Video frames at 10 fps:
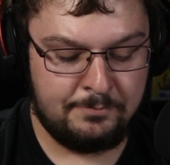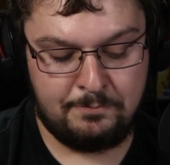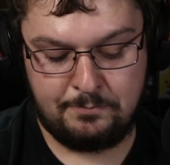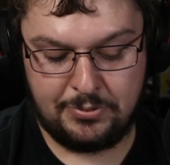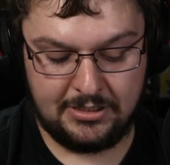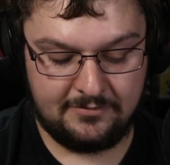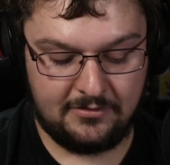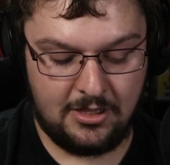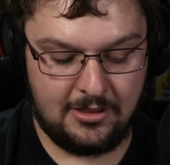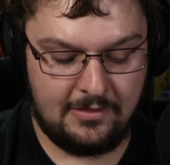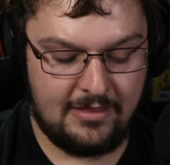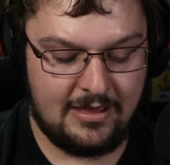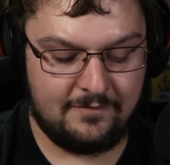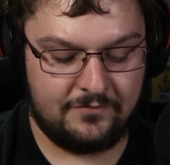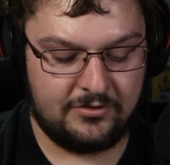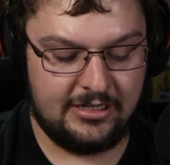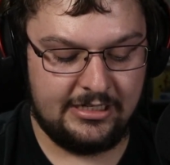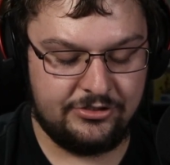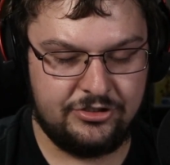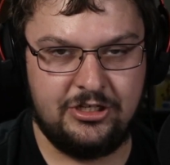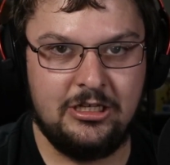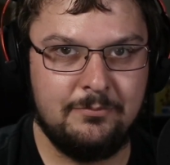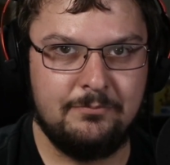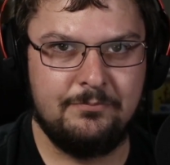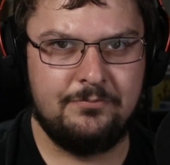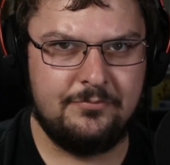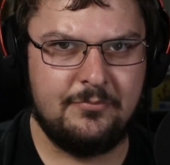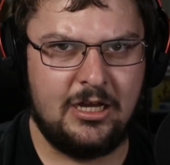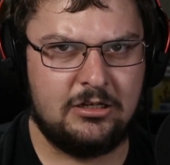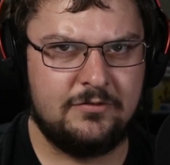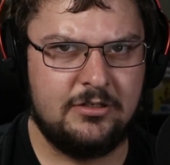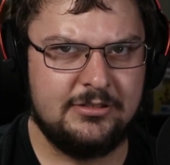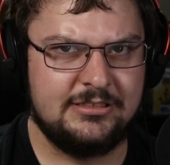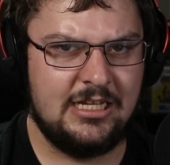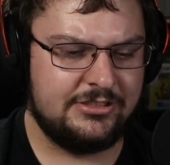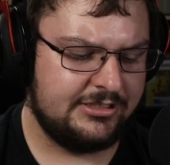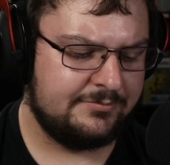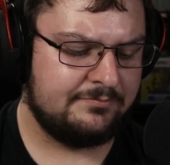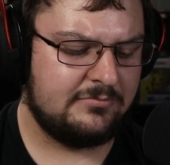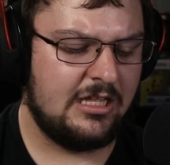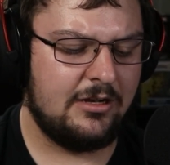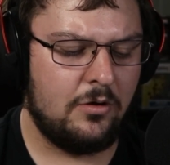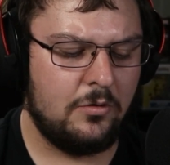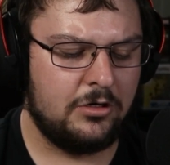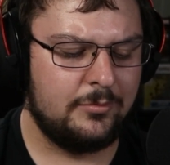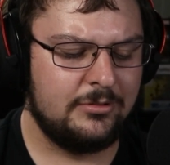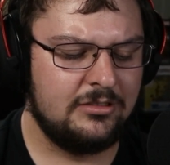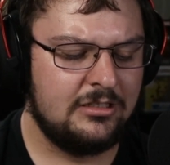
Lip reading: But other than that, for a cheap microphone, this actually is not horrible.